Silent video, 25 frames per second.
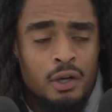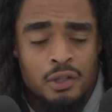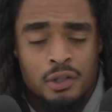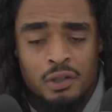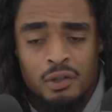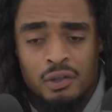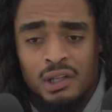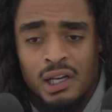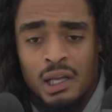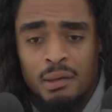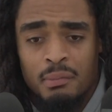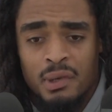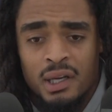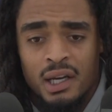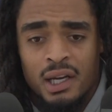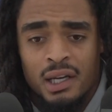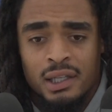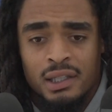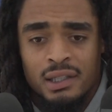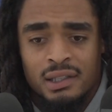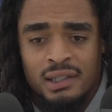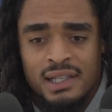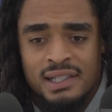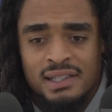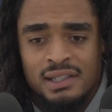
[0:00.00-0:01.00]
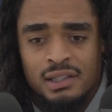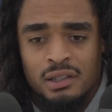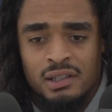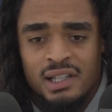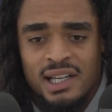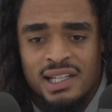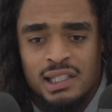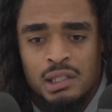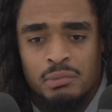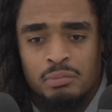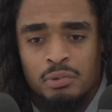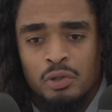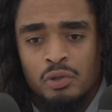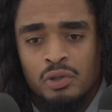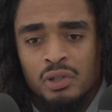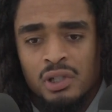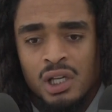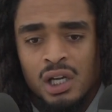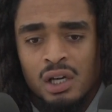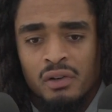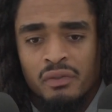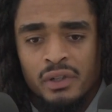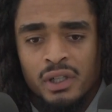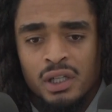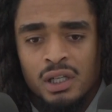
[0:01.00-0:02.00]
you know what I mean? And that's the beauty
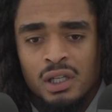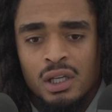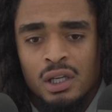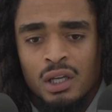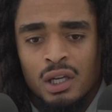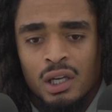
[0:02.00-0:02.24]
of it.